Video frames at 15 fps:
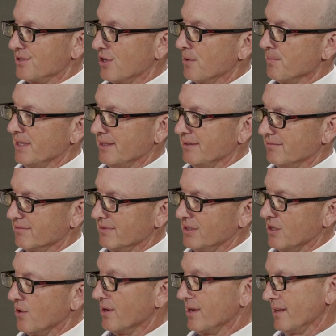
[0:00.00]

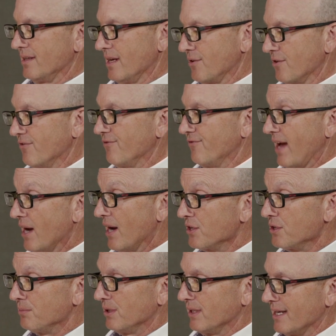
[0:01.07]
determine, another
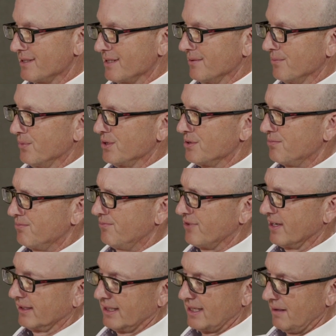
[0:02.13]
valuable lesson, which
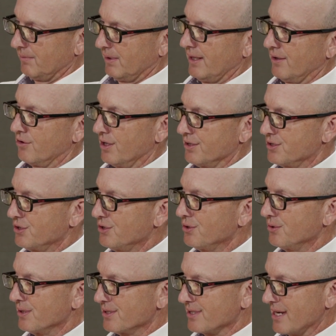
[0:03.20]
frankly came later on
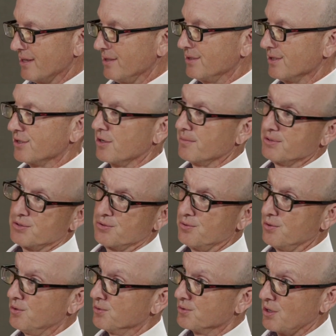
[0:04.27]
too, is how do you determine
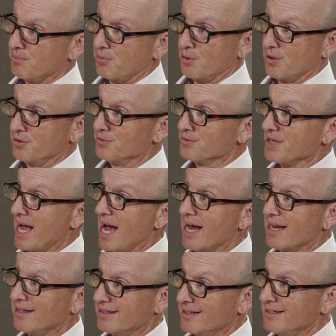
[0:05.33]
who's on board and who's
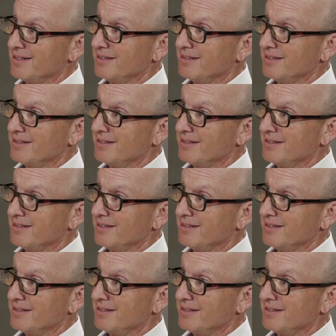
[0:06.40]
not?